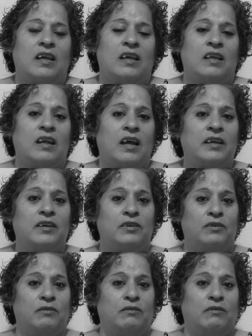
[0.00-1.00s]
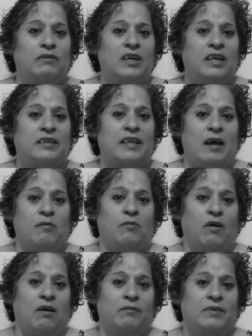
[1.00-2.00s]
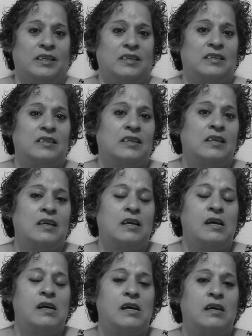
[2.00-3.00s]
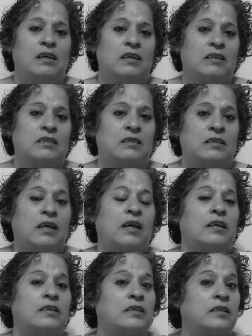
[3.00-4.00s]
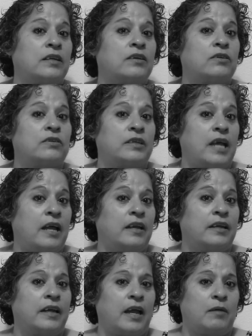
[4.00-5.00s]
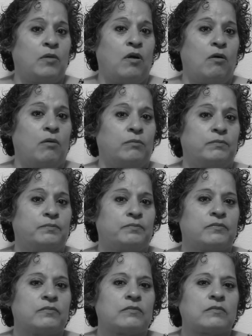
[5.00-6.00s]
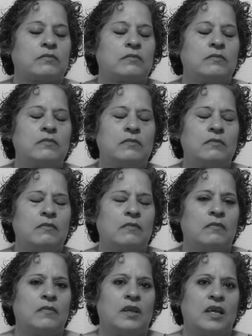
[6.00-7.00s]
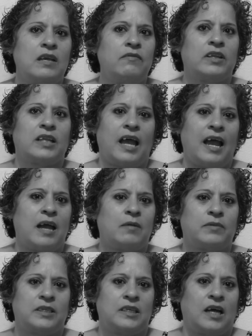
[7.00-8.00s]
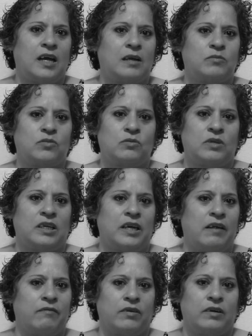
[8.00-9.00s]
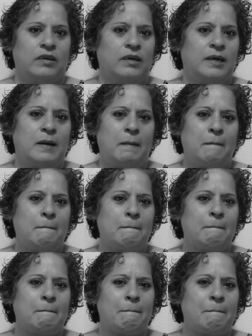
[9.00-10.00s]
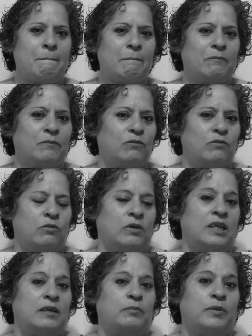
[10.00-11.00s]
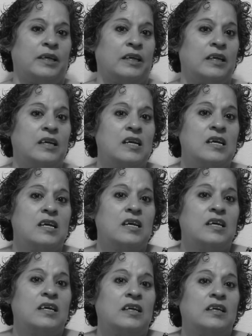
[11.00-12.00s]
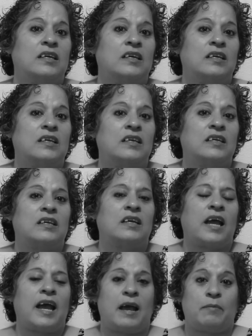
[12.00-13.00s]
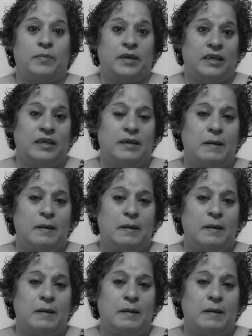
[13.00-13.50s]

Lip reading: And I knew at that moment that until Daddy came home, even the happy times would never really be happy.